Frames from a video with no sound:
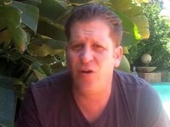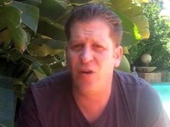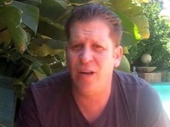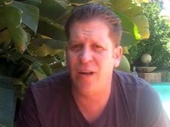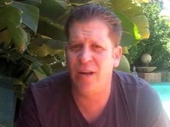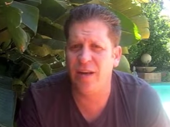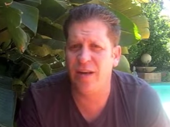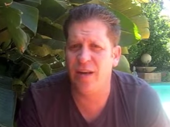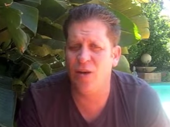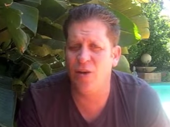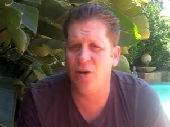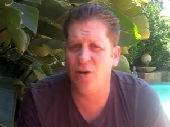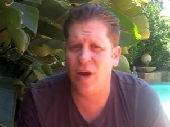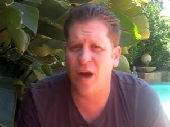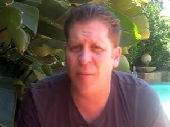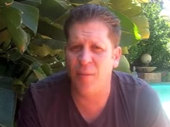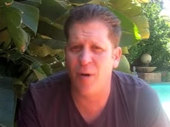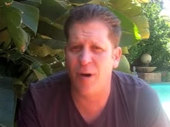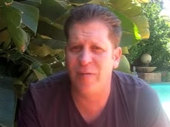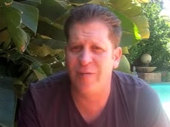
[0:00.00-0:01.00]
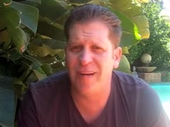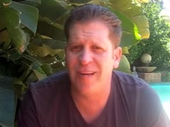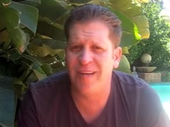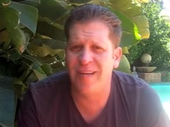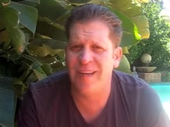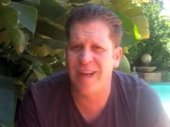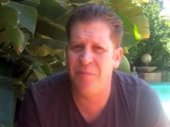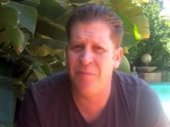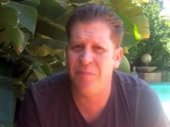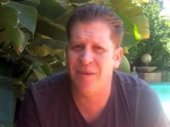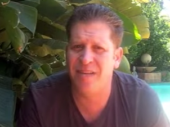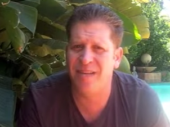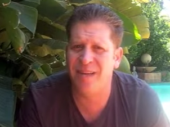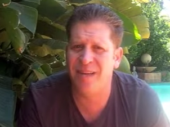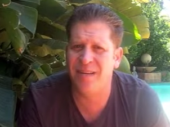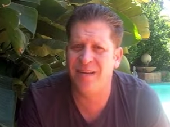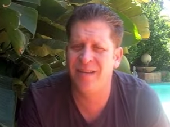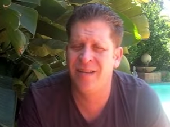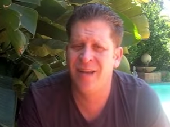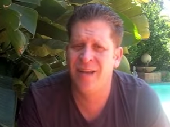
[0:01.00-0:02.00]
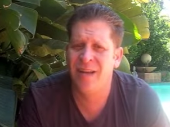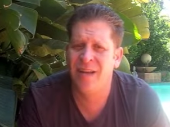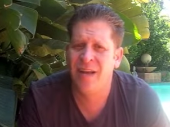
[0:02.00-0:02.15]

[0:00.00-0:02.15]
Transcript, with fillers: you can I'm offering ten percent.